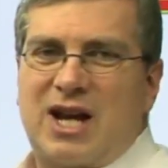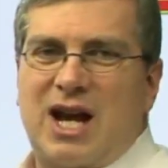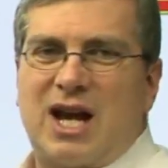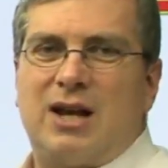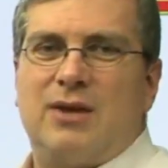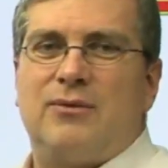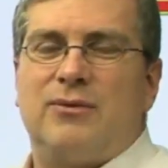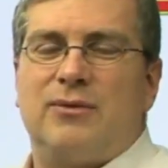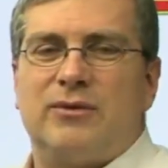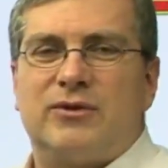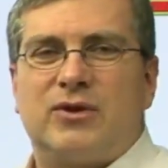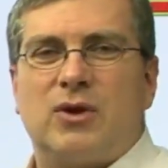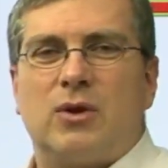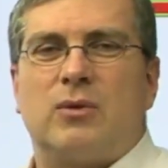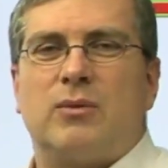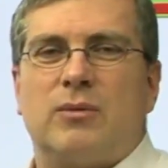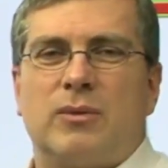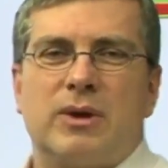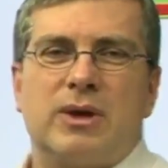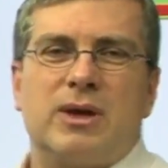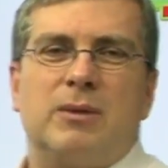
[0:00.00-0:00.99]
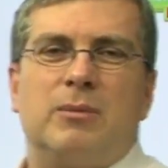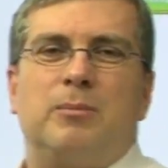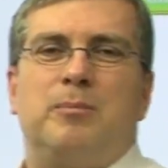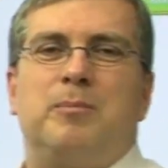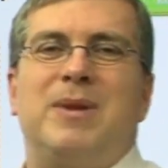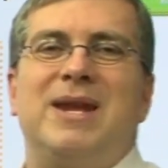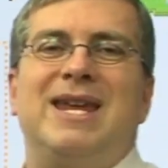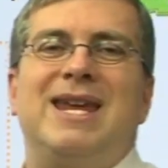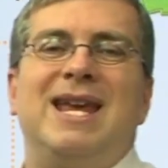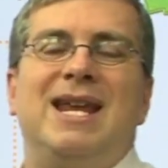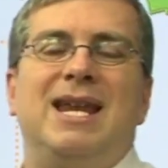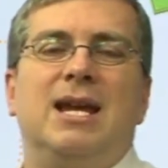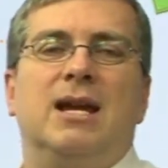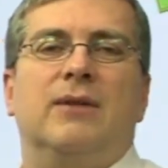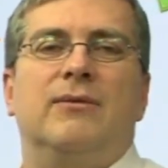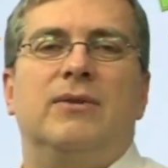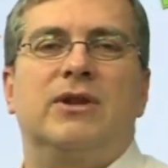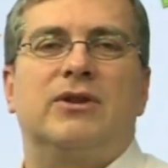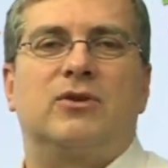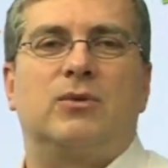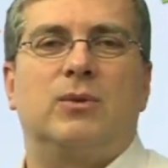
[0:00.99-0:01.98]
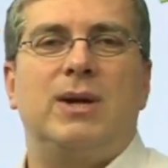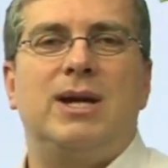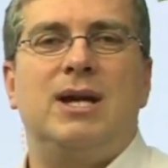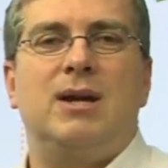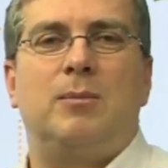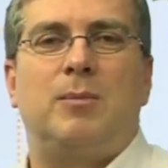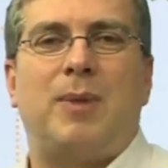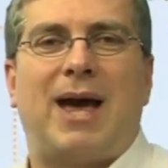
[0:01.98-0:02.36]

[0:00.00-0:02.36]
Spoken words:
kind of, so the beginning of this reading